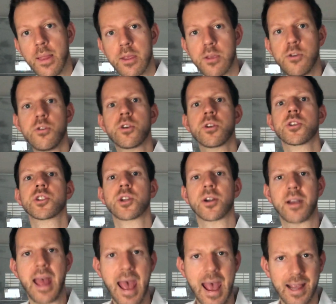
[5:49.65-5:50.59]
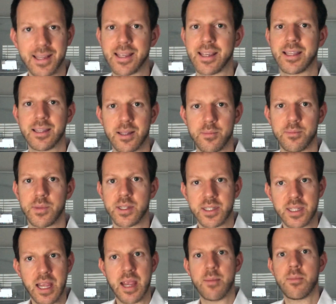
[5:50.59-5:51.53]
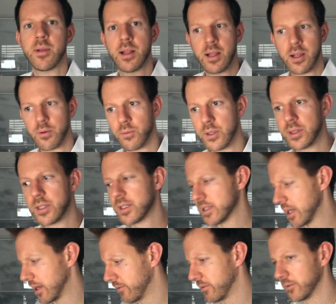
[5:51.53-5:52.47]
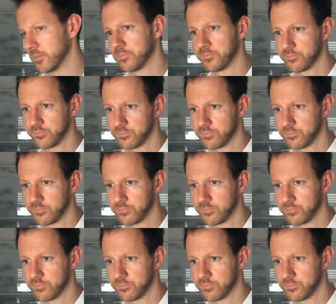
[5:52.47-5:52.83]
you can start acting in them. The same with the cell phone.